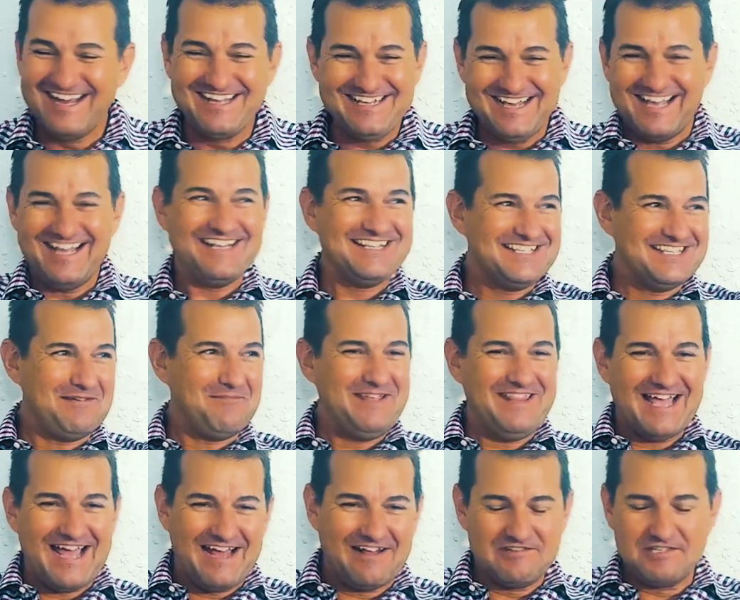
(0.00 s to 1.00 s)
It's like, send me
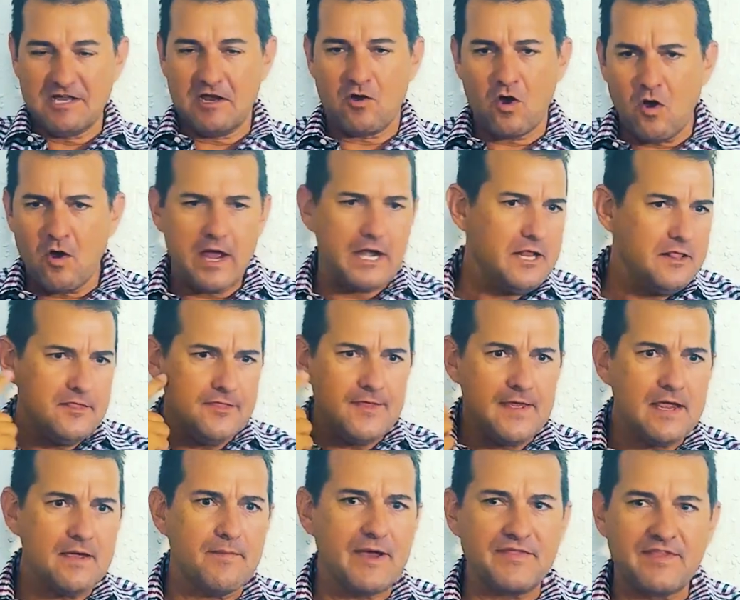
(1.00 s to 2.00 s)
that. It's like, oh, I didn't
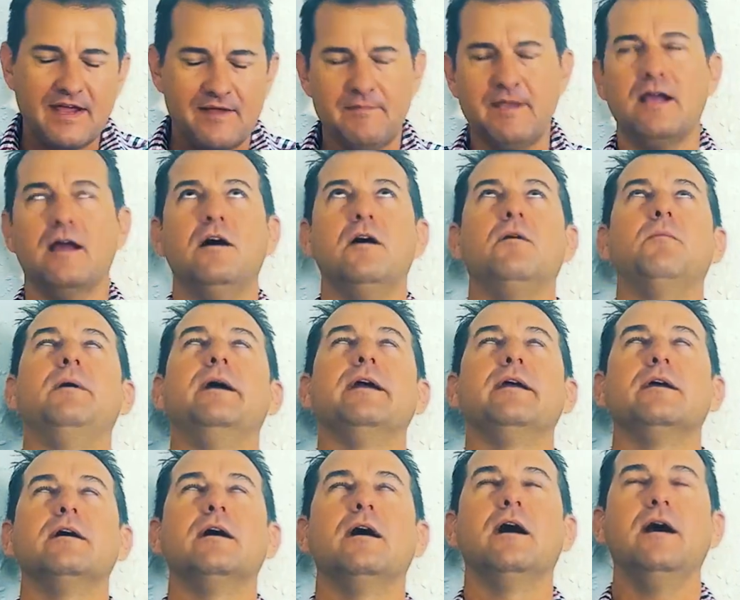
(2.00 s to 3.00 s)
think about that. I'm like, oh my
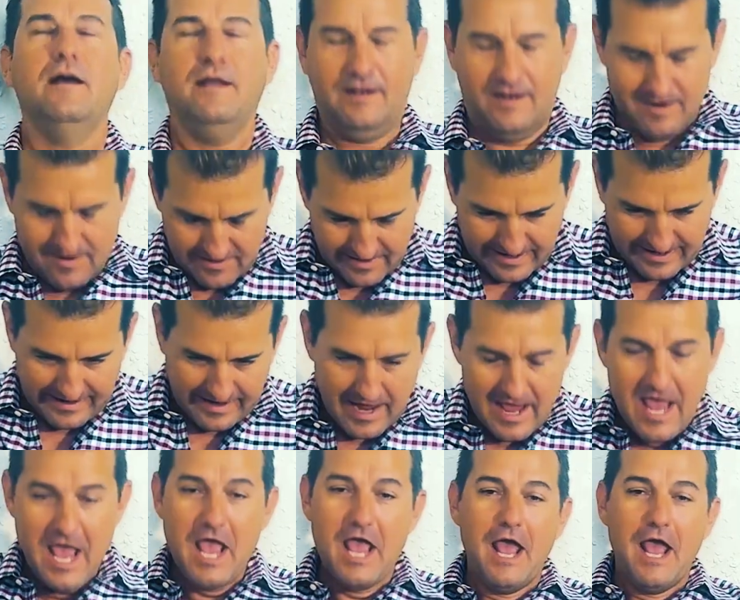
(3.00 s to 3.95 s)
God. All right.